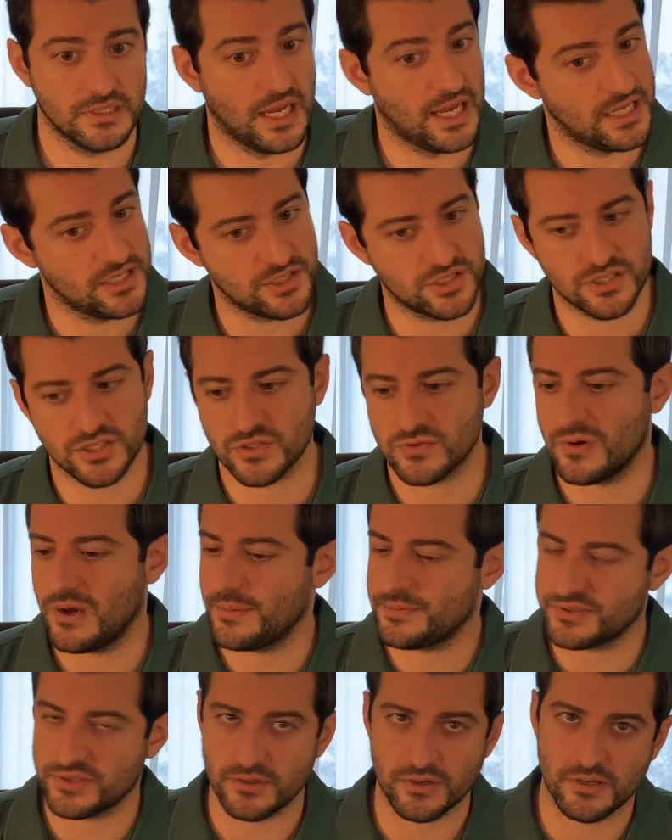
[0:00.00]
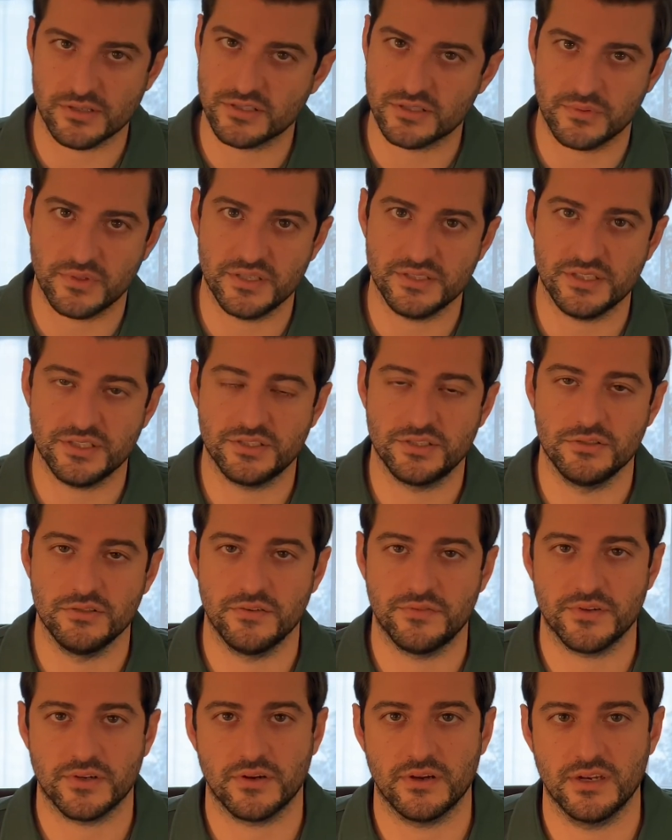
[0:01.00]
Engine swaps are also easy too
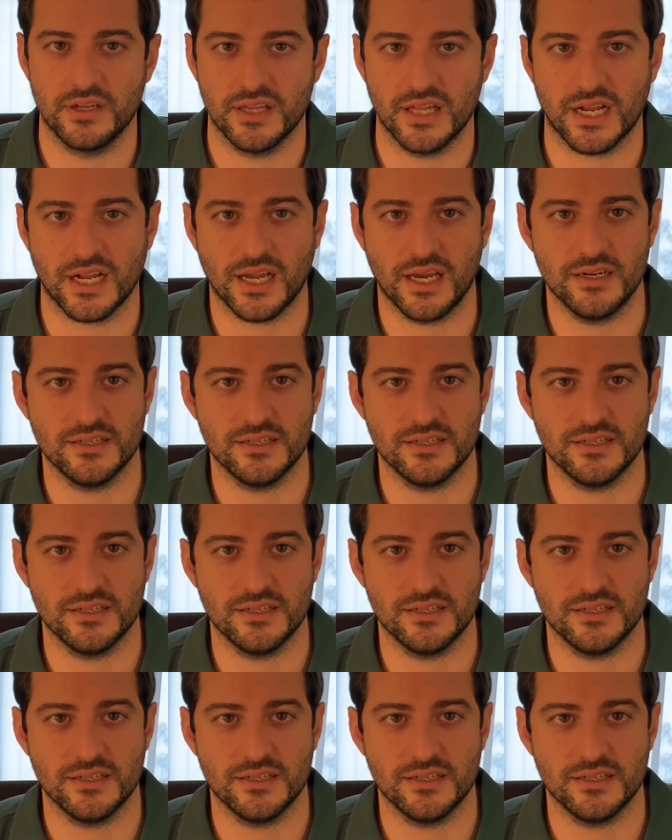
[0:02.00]
if you're into that kind of